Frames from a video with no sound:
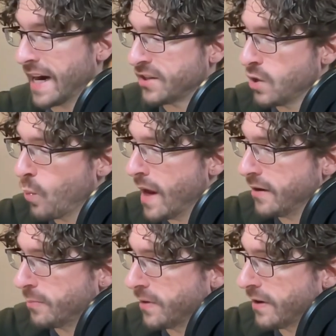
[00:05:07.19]
I actually went
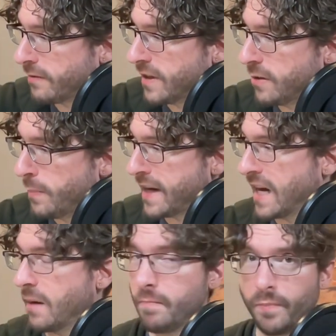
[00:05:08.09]
specifically to pick
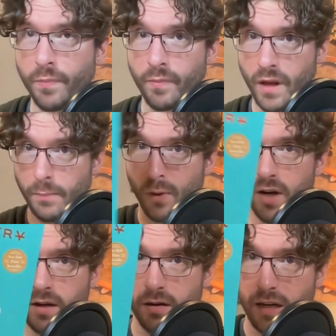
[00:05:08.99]
up a book.